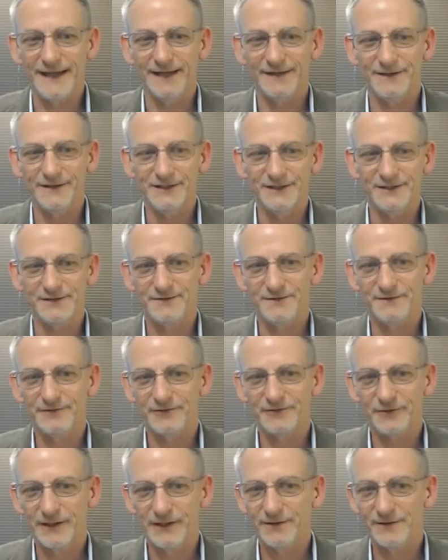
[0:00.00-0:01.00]
just
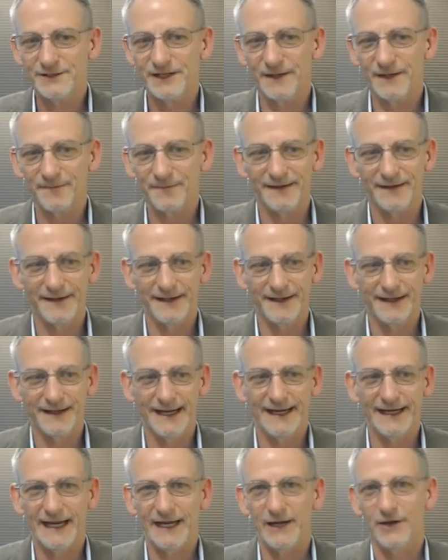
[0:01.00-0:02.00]
triggered something that
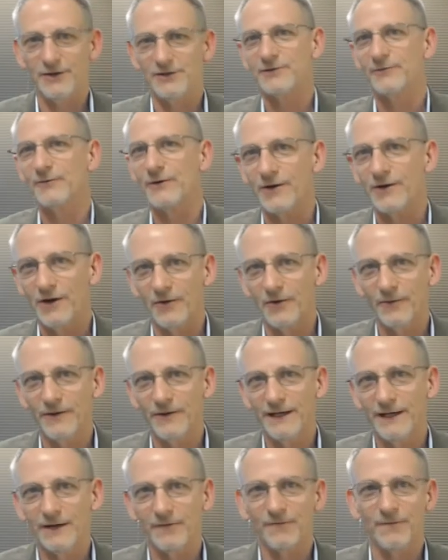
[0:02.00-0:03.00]
I also recall
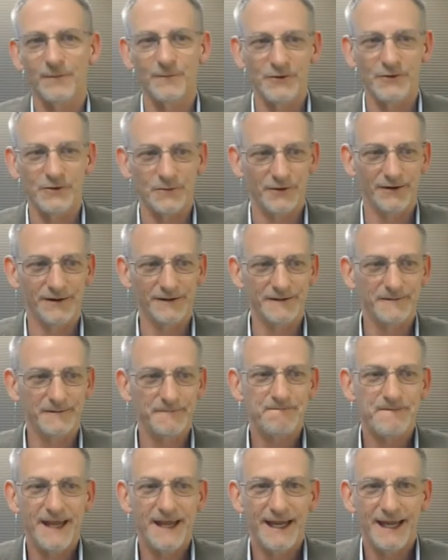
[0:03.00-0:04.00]
reading from your book.
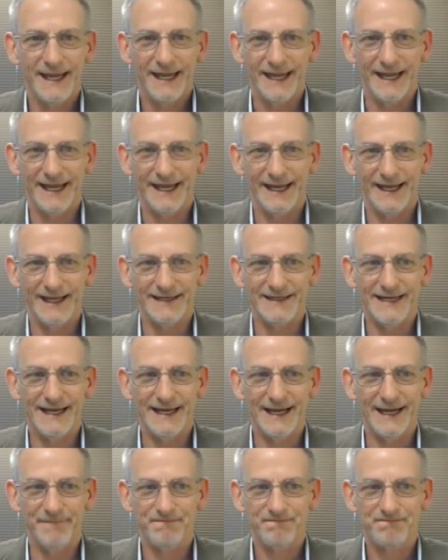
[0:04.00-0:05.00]
And
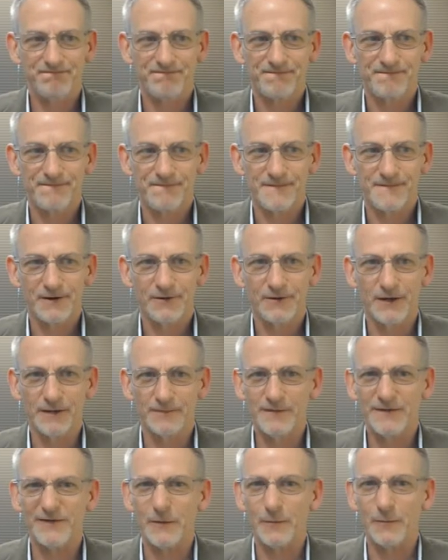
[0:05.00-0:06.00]
correct me
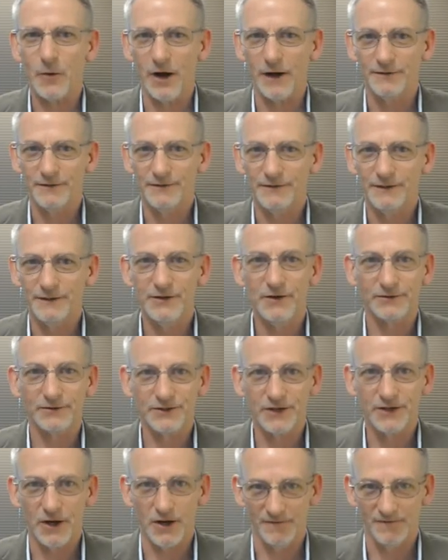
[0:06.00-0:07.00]
if I'm wrong, you don't
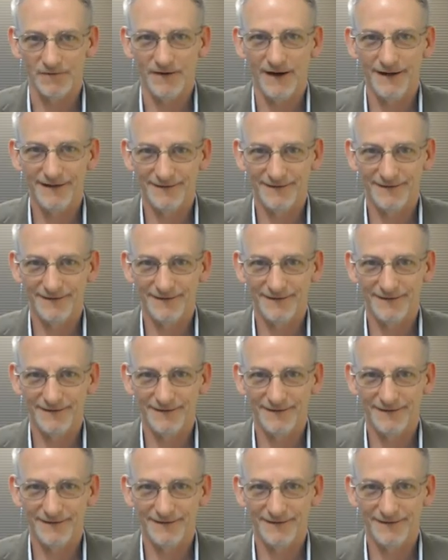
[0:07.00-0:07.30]
golf, right?